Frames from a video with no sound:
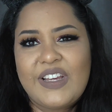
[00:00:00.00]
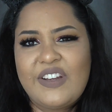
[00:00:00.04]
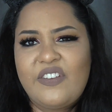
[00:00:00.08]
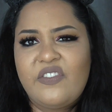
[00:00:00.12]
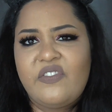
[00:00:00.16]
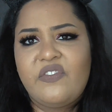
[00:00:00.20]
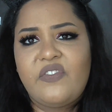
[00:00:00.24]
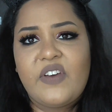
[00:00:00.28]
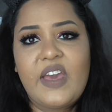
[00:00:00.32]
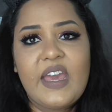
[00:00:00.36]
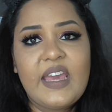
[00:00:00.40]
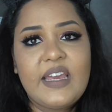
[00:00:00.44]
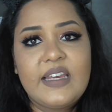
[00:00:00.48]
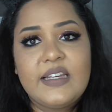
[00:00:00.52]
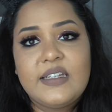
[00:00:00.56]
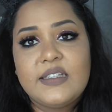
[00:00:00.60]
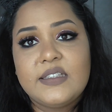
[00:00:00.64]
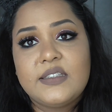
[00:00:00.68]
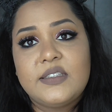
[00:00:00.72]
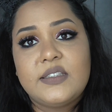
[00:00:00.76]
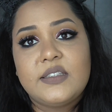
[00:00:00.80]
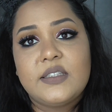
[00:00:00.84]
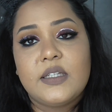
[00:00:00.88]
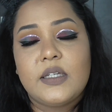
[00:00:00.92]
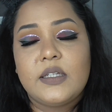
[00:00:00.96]
It
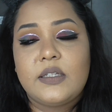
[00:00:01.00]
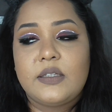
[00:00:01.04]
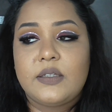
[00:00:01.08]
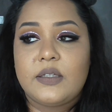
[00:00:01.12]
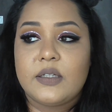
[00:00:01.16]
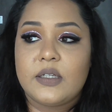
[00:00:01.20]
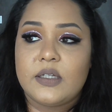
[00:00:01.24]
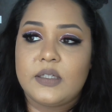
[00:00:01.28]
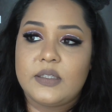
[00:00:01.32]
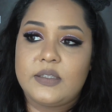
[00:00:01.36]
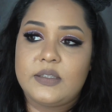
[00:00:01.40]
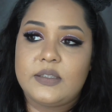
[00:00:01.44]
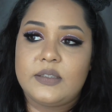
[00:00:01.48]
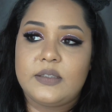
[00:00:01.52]
fades, it